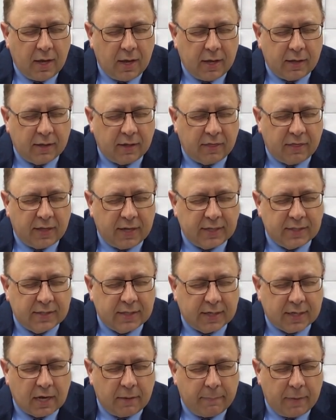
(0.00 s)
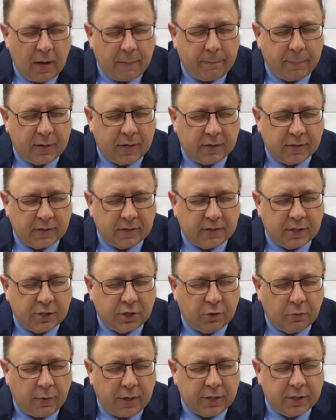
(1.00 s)
in the things that come up and in the
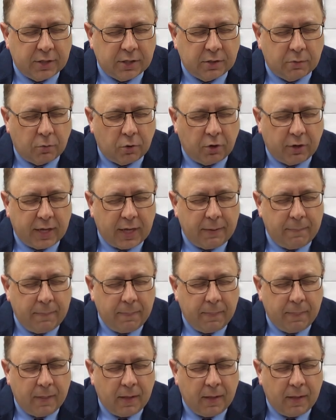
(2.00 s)
situations we're in.